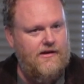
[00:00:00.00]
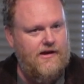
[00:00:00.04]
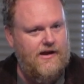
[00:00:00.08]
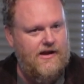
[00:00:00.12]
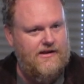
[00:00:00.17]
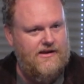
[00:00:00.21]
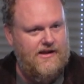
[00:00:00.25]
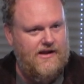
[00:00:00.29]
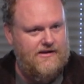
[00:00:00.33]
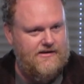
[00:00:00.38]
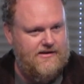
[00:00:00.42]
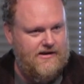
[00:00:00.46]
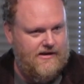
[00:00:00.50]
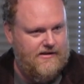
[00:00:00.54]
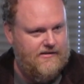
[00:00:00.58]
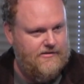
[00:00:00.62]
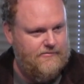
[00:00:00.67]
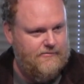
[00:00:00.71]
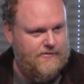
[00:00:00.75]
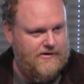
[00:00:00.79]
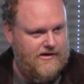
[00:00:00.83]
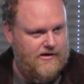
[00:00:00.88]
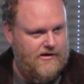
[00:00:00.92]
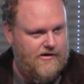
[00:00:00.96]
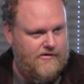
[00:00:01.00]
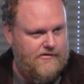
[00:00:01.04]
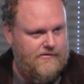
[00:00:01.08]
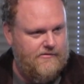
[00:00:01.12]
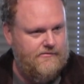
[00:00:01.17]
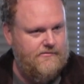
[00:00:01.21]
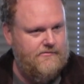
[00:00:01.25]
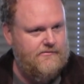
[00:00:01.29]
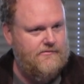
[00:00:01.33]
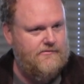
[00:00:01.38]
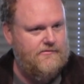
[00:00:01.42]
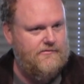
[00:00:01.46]
And that death we
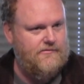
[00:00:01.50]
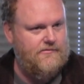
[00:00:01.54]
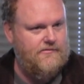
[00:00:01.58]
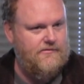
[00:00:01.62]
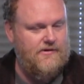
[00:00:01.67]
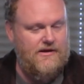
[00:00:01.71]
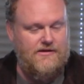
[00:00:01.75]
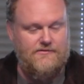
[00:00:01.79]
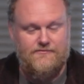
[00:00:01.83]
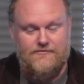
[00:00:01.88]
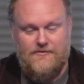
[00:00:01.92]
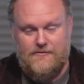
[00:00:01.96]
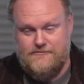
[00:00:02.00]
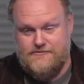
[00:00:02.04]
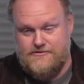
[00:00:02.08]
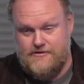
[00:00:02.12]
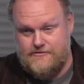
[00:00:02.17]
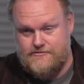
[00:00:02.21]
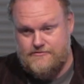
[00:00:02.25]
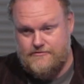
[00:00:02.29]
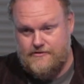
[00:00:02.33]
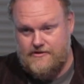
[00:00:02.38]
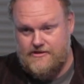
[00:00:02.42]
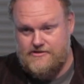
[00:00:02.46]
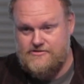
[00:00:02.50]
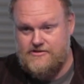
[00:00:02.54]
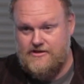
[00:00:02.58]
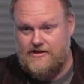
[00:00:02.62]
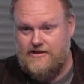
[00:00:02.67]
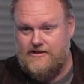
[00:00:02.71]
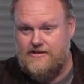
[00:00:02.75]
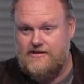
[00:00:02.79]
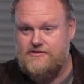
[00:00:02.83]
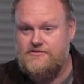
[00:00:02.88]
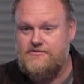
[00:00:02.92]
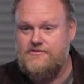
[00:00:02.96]
know, uh, from church tradition
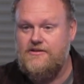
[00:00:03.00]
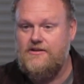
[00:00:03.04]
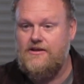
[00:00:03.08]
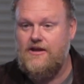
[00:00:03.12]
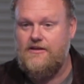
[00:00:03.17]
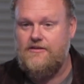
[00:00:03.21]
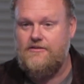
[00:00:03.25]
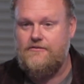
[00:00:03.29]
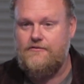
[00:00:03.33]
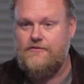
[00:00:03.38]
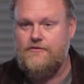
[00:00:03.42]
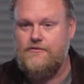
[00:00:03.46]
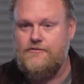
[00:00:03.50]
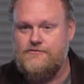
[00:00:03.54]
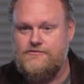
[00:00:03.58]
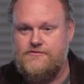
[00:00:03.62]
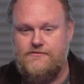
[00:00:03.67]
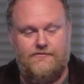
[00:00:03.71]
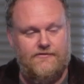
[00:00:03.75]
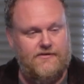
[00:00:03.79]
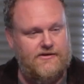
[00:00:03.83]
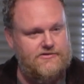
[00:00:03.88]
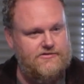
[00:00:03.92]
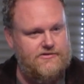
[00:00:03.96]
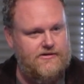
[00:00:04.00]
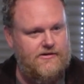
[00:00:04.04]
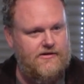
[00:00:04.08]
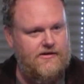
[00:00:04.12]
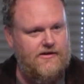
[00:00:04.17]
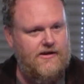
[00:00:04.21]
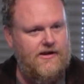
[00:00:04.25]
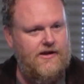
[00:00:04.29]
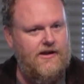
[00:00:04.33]
at least, death of crucifixion.